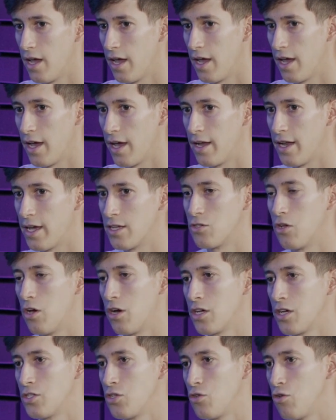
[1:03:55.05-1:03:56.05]
And as
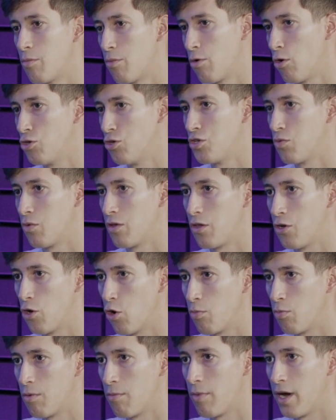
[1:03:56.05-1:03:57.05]
long as you approach it with an
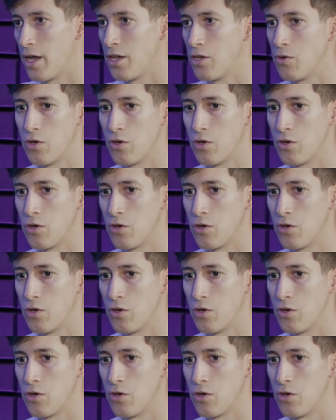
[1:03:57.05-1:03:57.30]
open mind,